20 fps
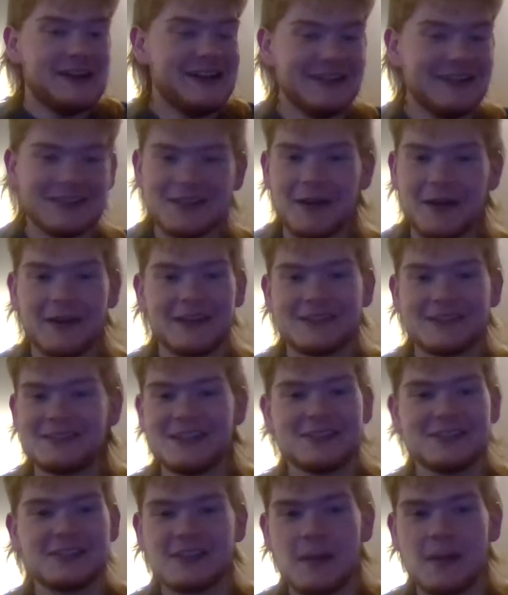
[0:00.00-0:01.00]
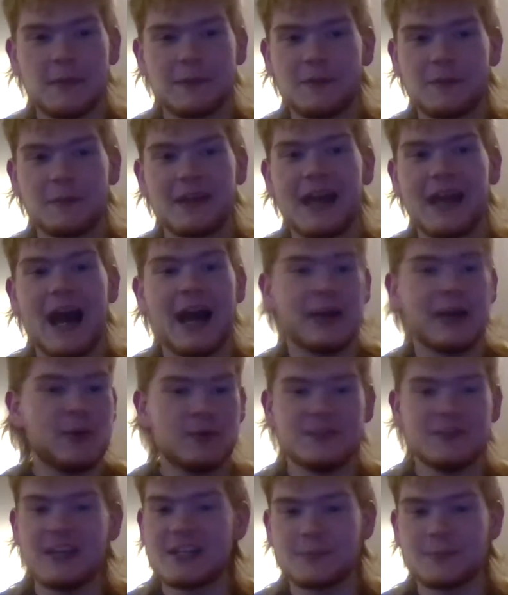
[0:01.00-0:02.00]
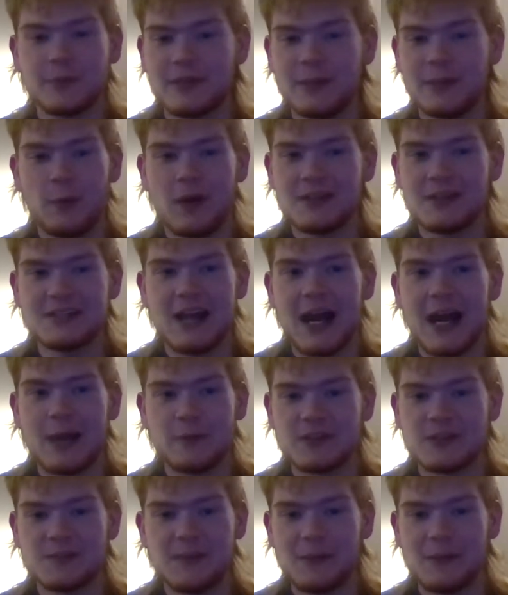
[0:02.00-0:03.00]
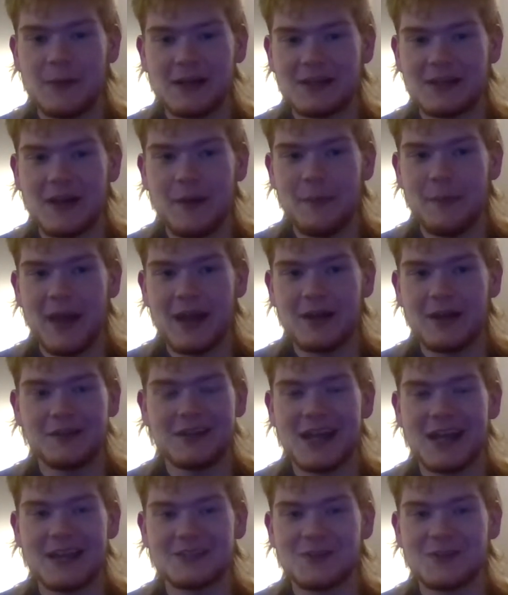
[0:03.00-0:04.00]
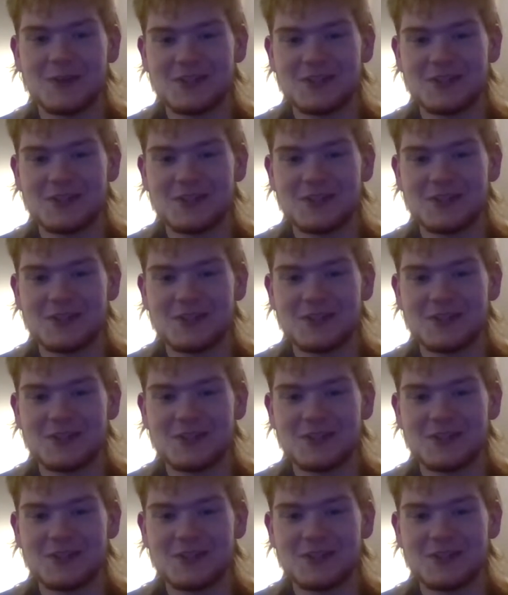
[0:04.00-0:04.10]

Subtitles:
Sorry, this is coming from a guy who desperately wants Iowa Speedway to come back on the NASCAR